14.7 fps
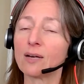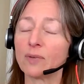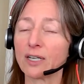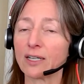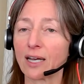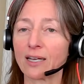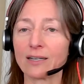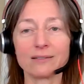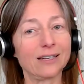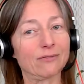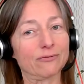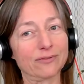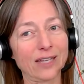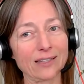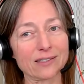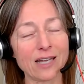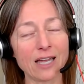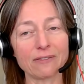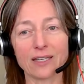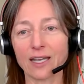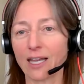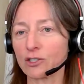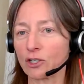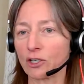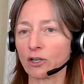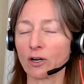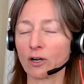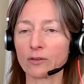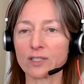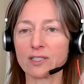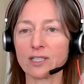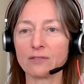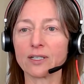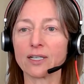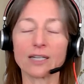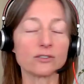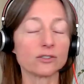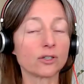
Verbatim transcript: But again, if that's not the case and you're on the receiving end,